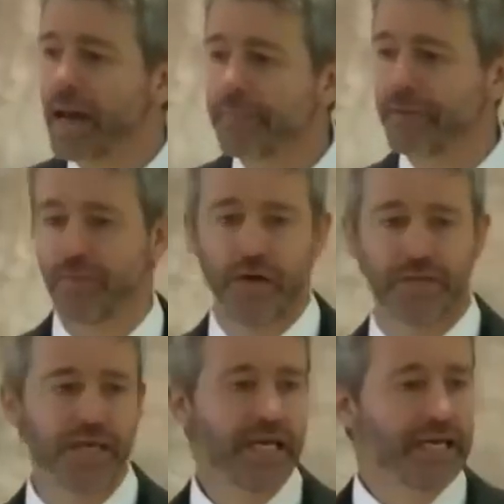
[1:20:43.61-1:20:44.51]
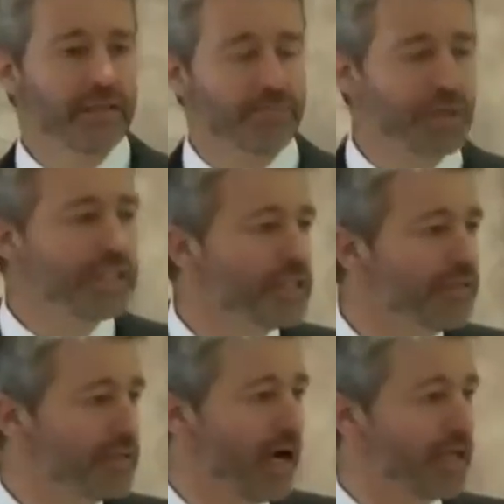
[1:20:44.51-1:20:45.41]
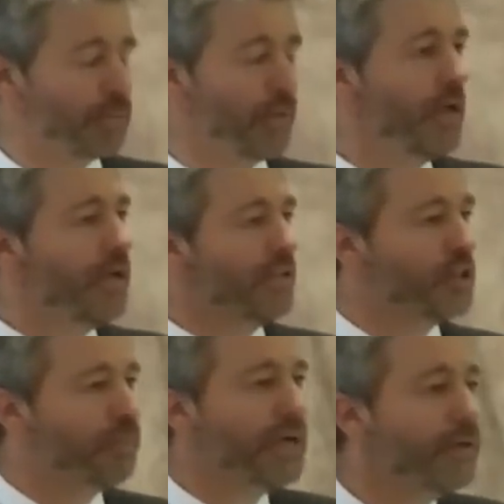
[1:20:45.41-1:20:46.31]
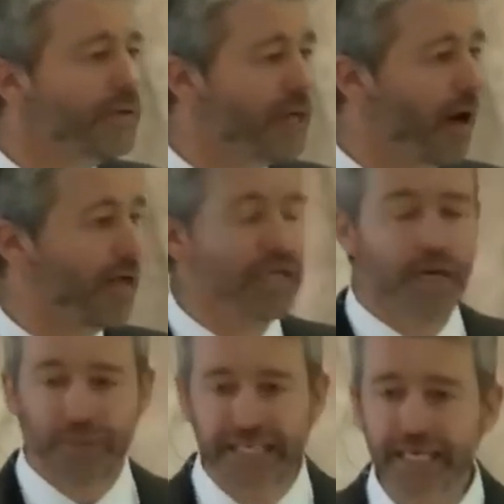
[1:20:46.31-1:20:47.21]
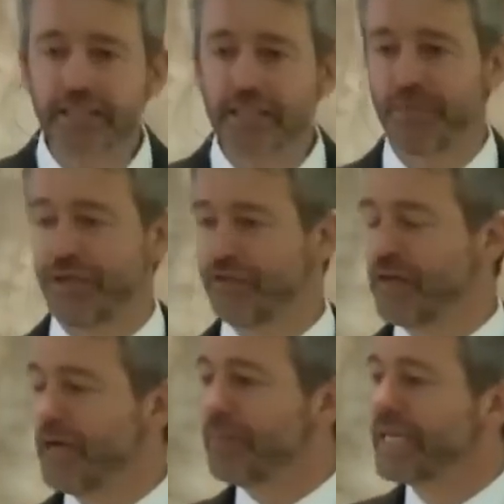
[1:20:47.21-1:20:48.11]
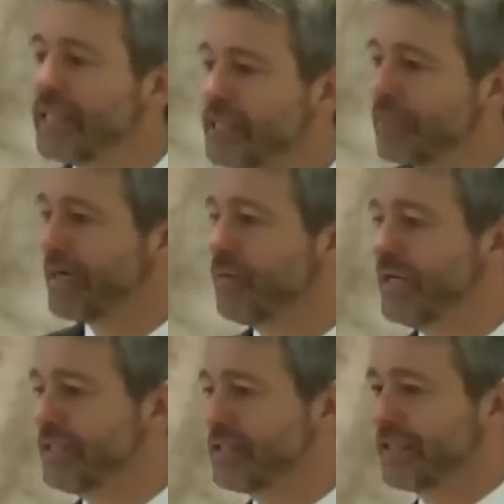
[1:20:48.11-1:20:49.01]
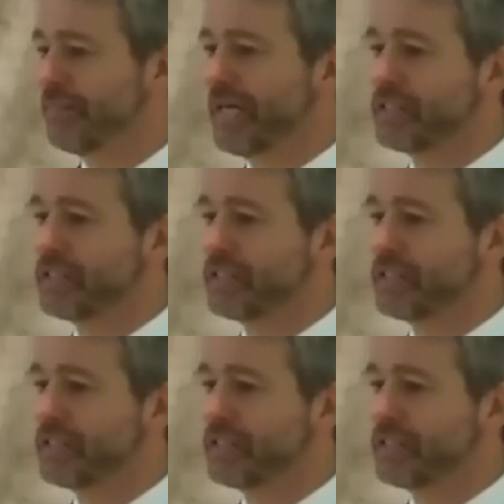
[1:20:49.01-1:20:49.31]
happened was, in the preaching of the gospel, the Spirit of God began to move, began to bear witness to the